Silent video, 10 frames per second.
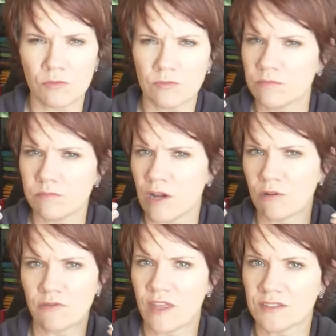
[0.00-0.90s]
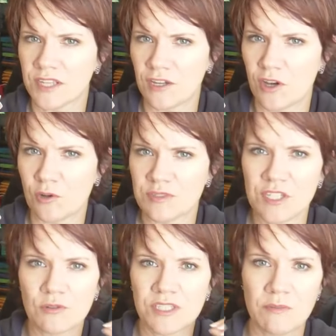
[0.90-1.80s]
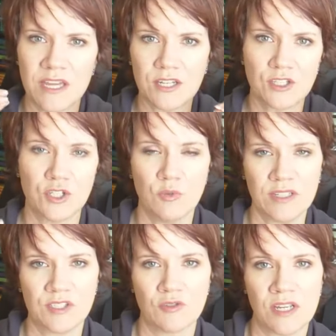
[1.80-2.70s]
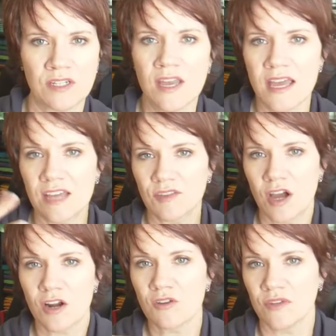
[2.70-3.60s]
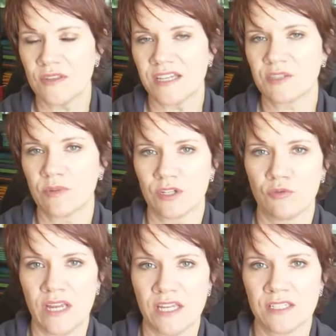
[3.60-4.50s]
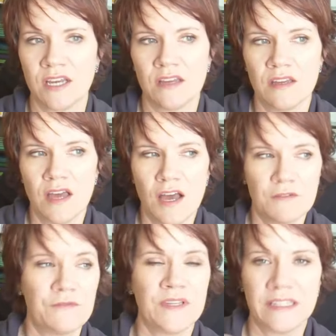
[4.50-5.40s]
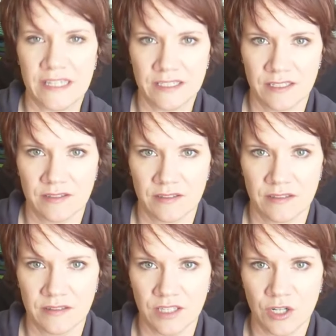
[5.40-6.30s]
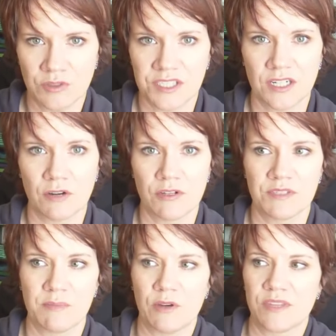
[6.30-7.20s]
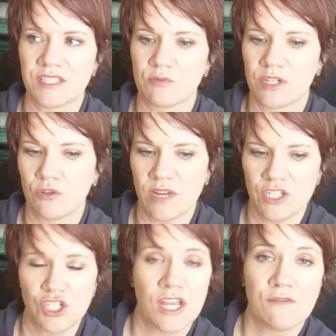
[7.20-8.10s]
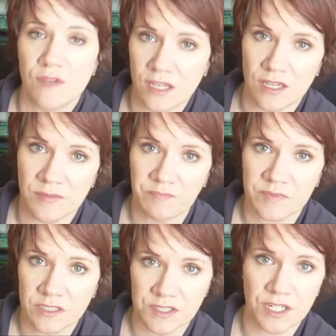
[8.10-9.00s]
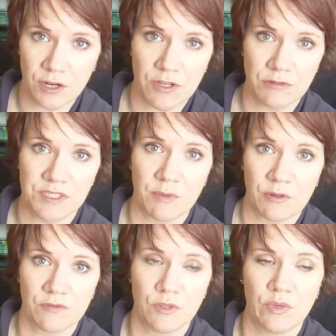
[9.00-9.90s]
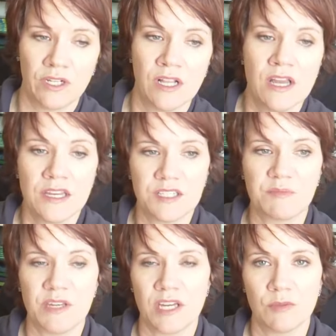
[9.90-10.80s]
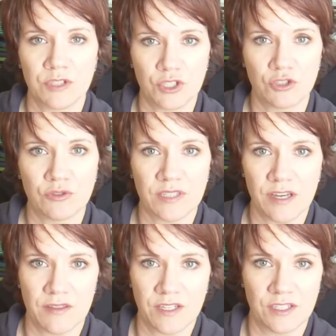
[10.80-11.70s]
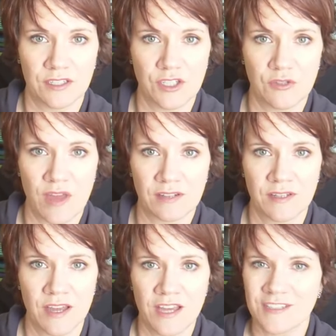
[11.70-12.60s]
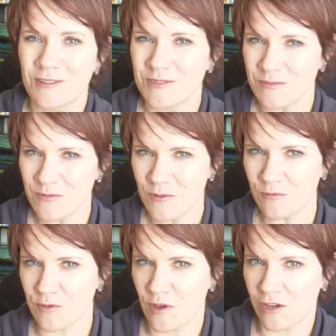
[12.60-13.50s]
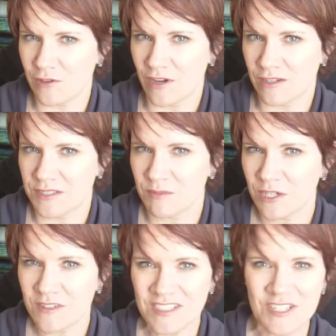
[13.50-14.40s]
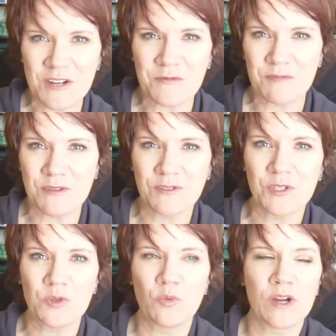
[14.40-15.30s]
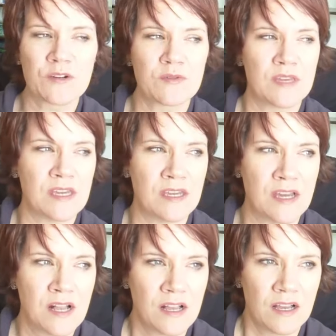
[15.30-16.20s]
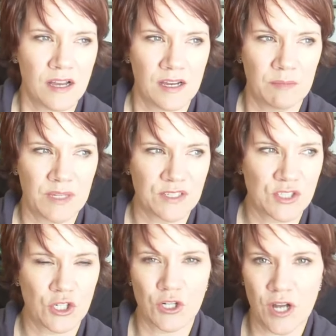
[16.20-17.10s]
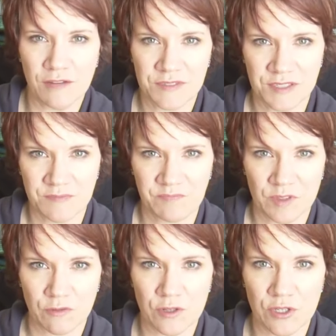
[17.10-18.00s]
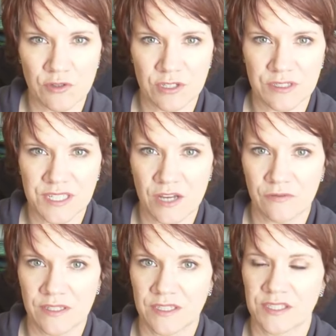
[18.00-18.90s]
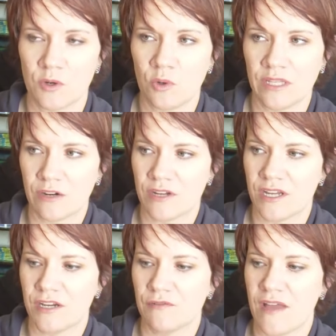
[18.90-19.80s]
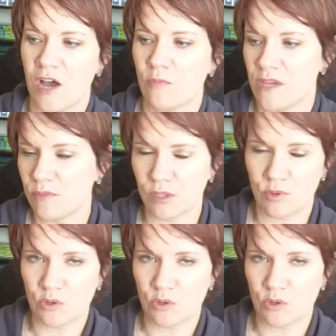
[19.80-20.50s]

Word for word: or however that saying goes, you know, to make it a two-way street. At the heart of it, that's what a great affiliate, you know, scenario is about. That's what a great JV scenario is about, if you will, is being able to truly authentically do that. So some food for thought, you guys. I'm curious to hear from you too. What are the uh, biggest turnoffs for you yourself in this whole area of how people